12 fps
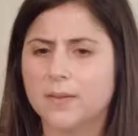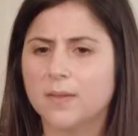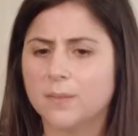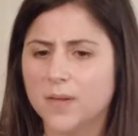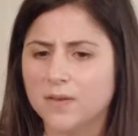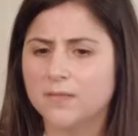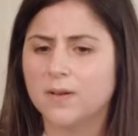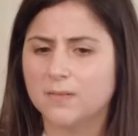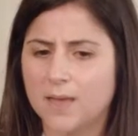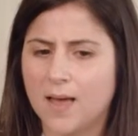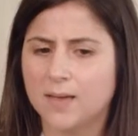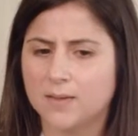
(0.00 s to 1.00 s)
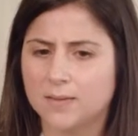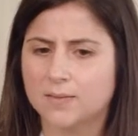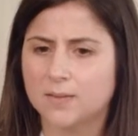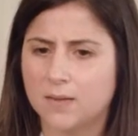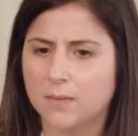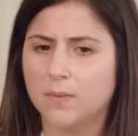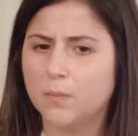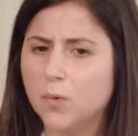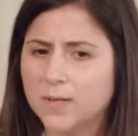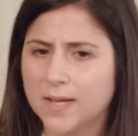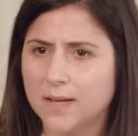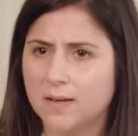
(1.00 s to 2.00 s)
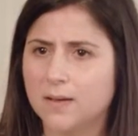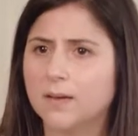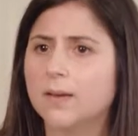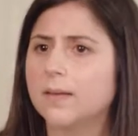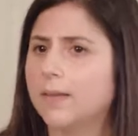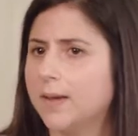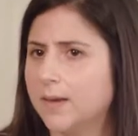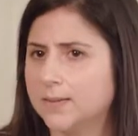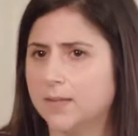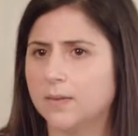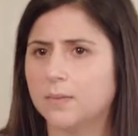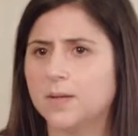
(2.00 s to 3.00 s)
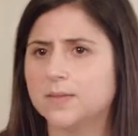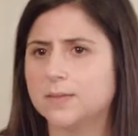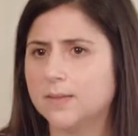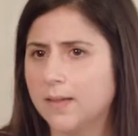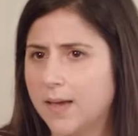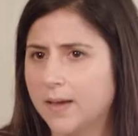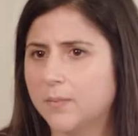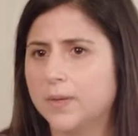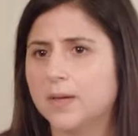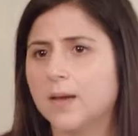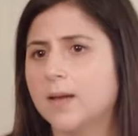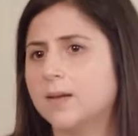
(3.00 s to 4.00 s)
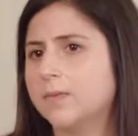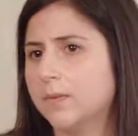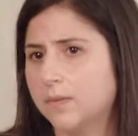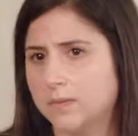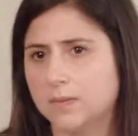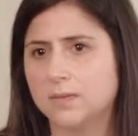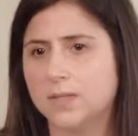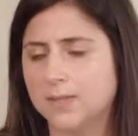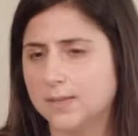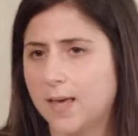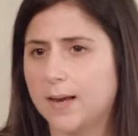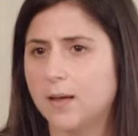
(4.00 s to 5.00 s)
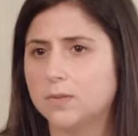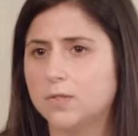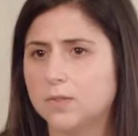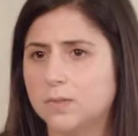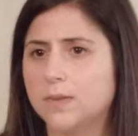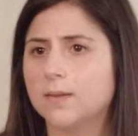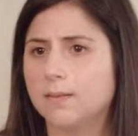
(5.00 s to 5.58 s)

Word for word: The benefit of that is uh, more data, and like I said, the restless leg, we can kind of tease that out too in the